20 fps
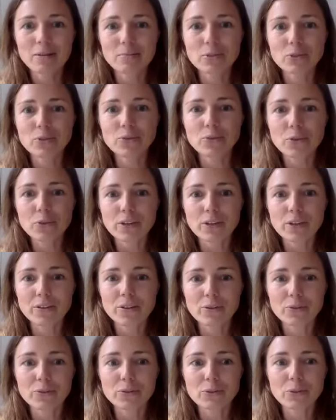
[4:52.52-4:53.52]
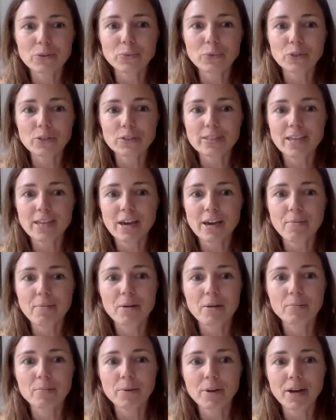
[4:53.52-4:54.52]
So if you hear those words come
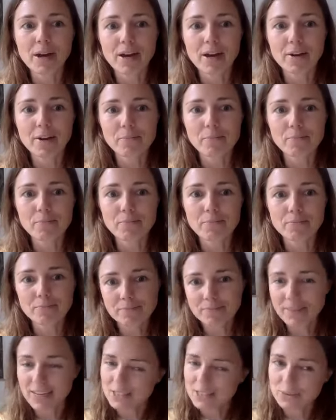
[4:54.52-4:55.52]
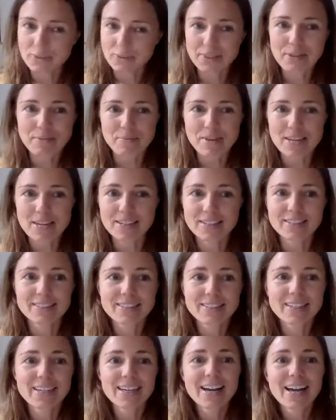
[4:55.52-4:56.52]
up, that's what they mean.
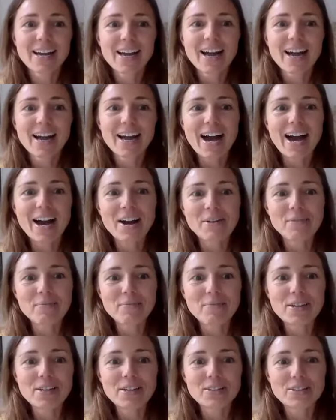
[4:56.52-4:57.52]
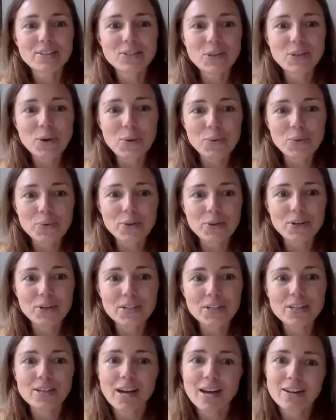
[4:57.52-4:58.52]
So we're
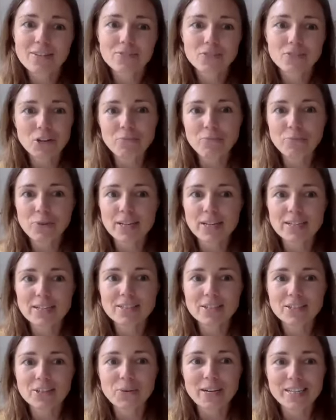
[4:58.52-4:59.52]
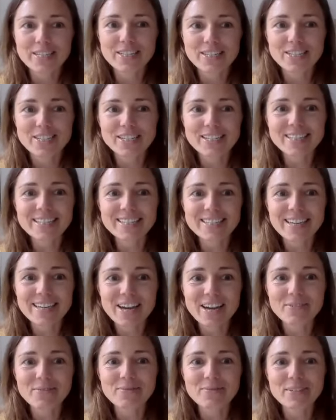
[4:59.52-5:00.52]
going to kind of jump right into the questions.
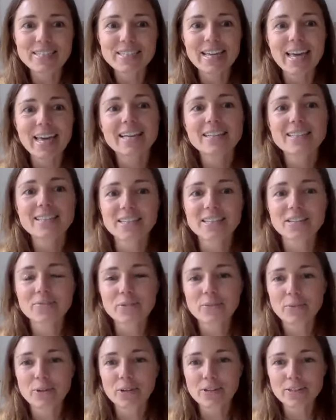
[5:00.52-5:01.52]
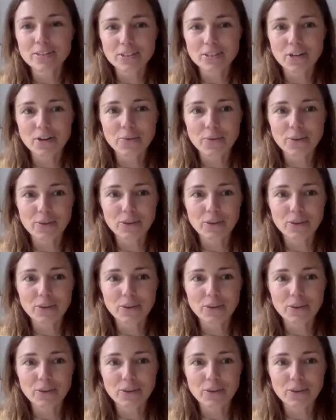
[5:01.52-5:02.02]
Tansy, we were going to start with